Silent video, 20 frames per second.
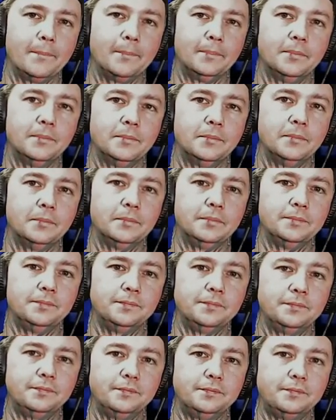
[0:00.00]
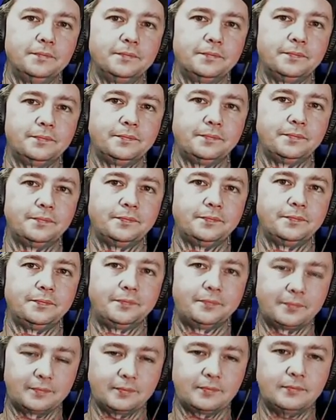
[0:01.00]

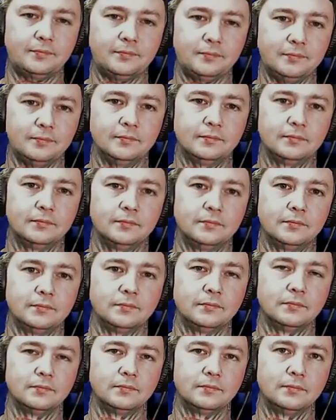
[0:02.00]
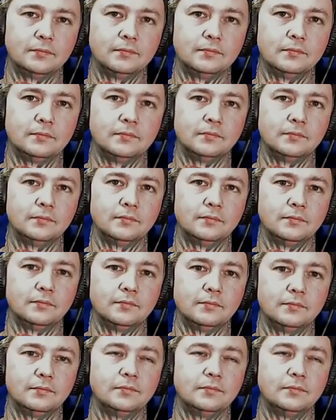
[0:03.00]
(not speaking)